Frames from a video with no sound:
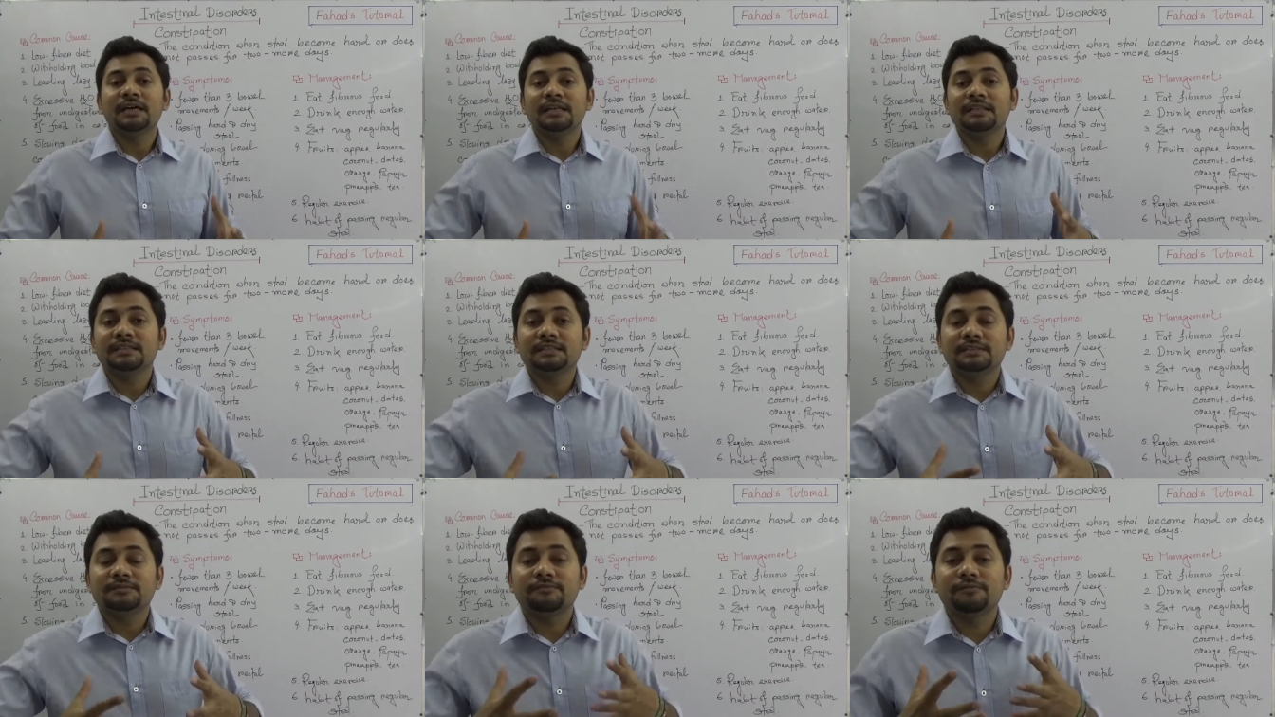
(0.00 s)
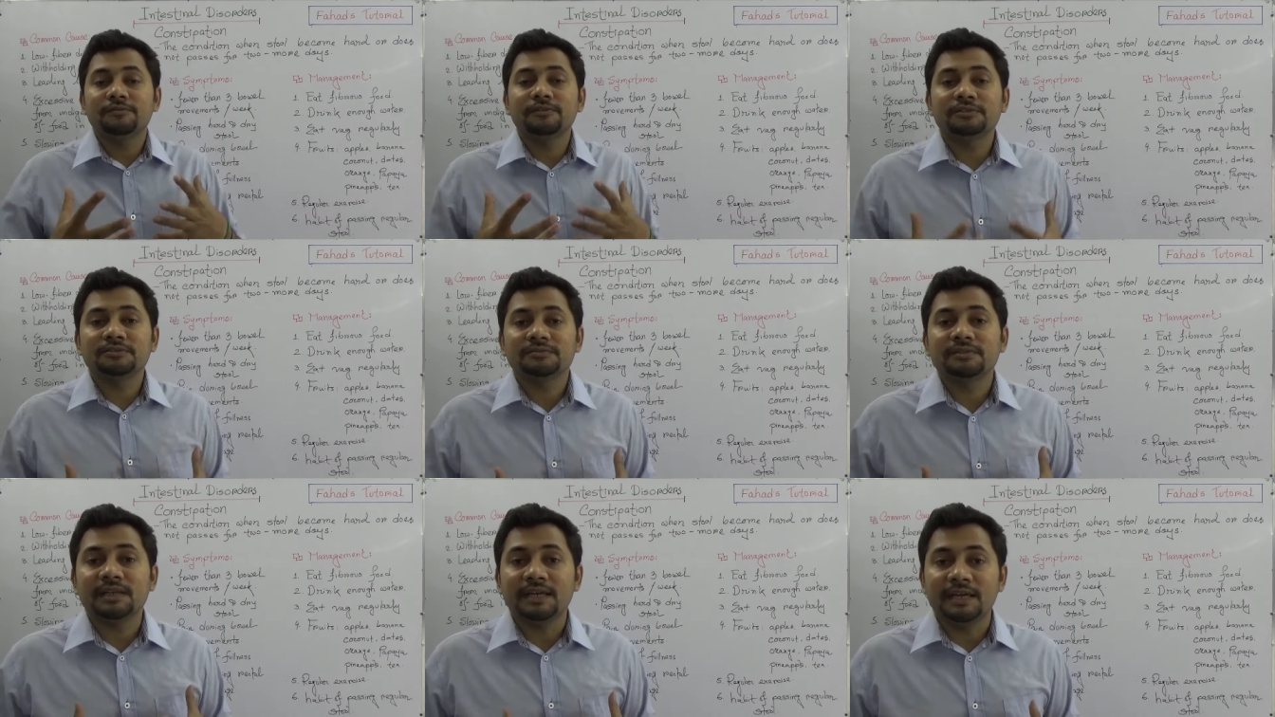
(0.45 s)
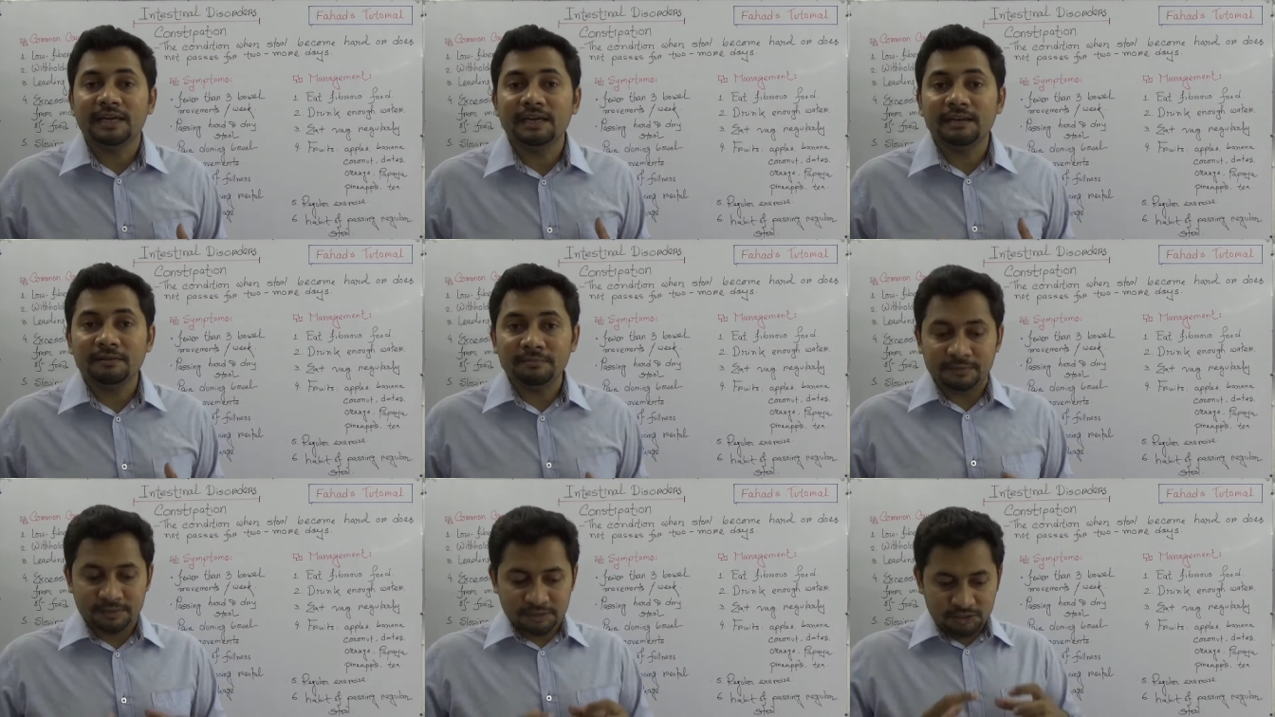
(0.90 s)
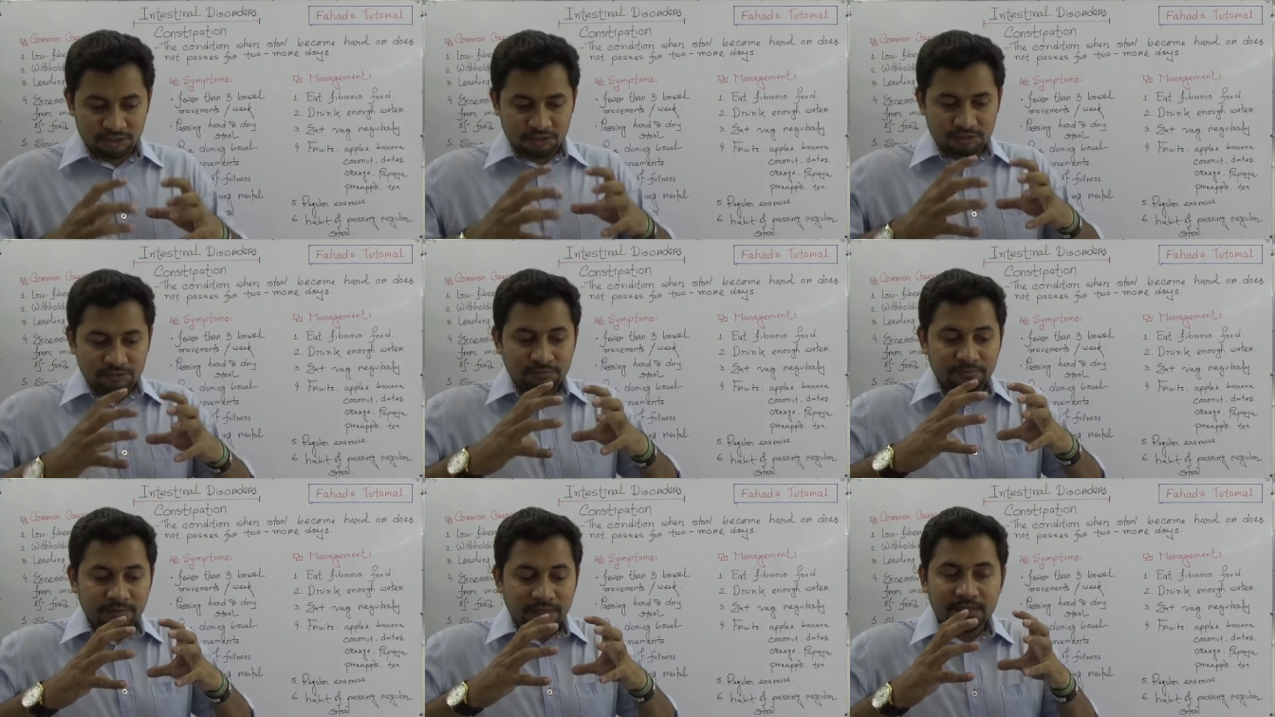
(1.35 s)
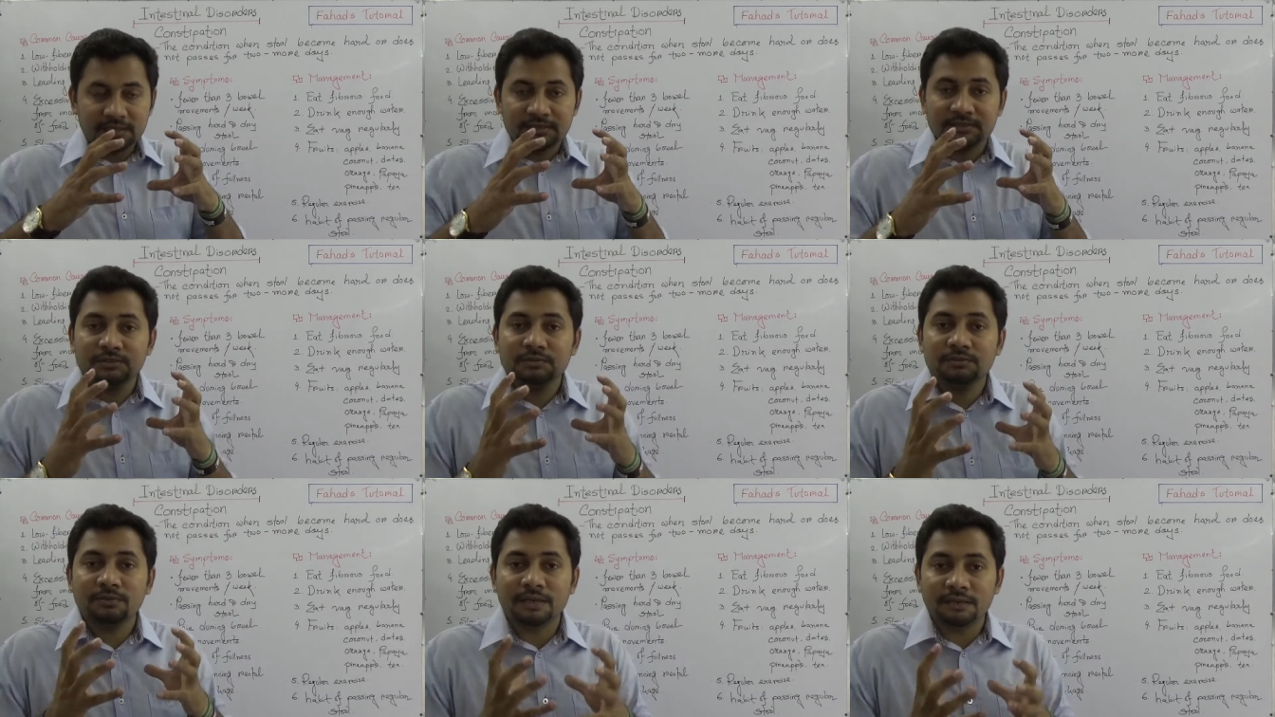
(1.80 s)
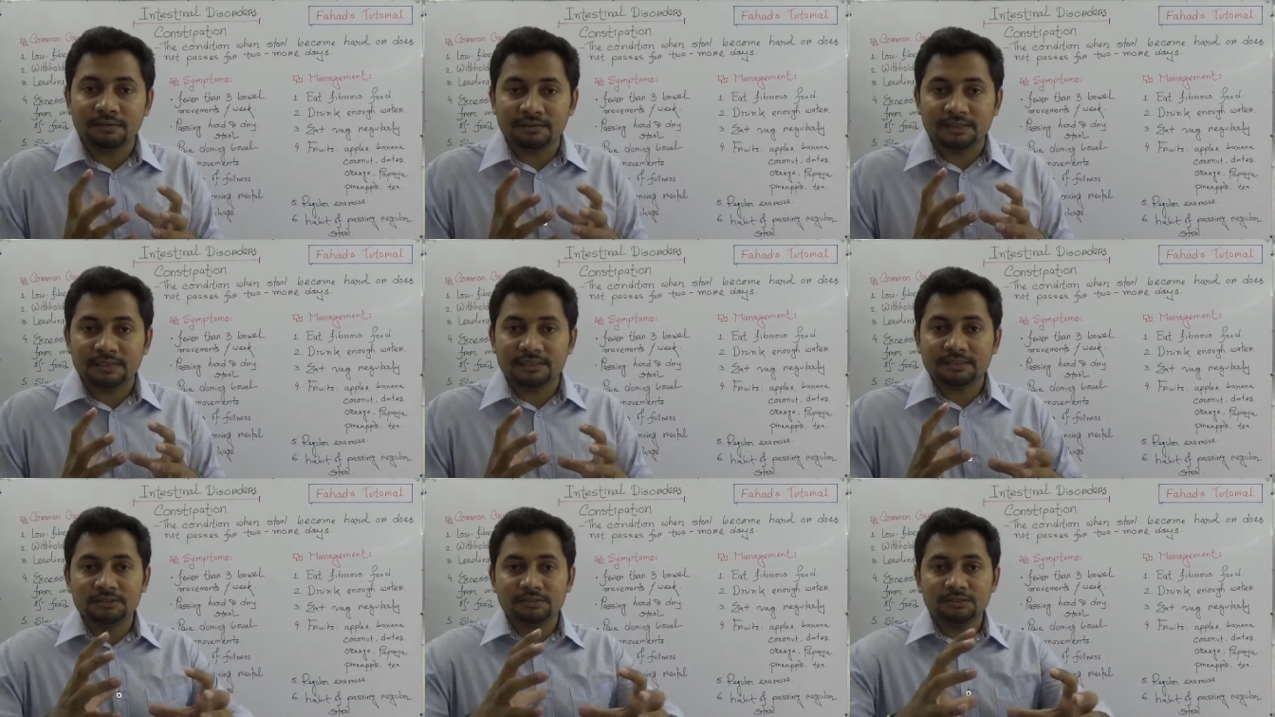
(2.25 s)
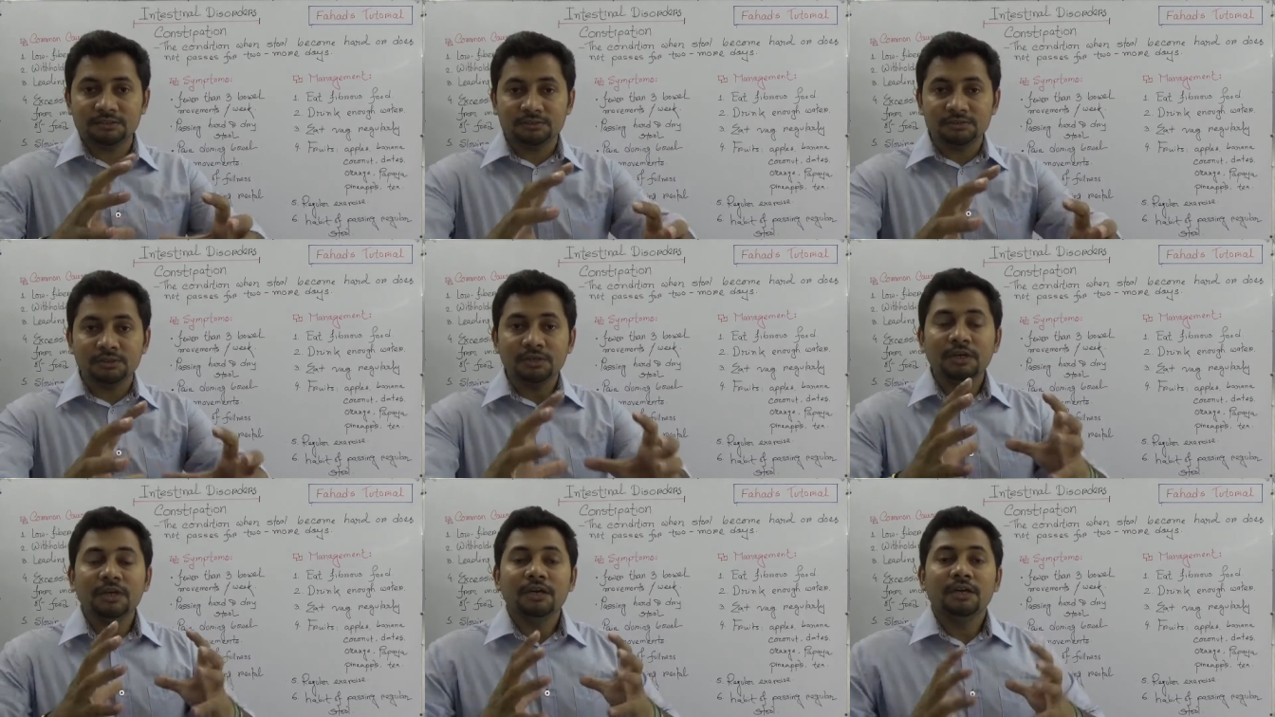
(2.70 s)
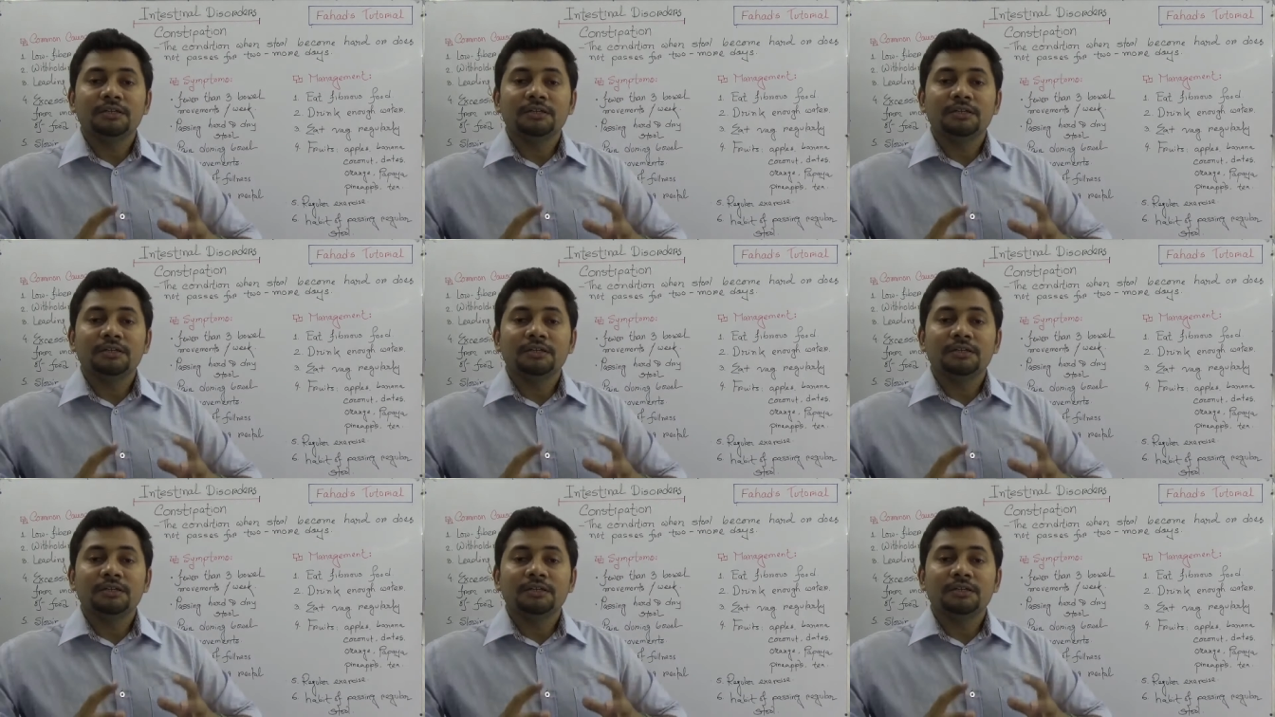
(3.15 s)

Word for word: These fruits will help us to make a swollen and to,